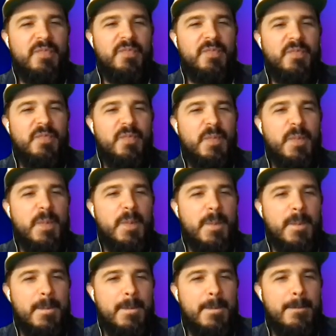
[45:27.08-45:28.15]

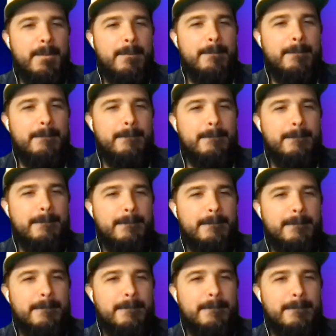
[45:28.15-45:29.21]

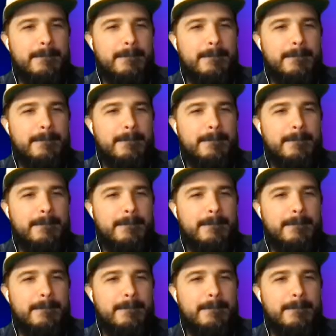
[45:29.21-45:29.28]
(not speaking)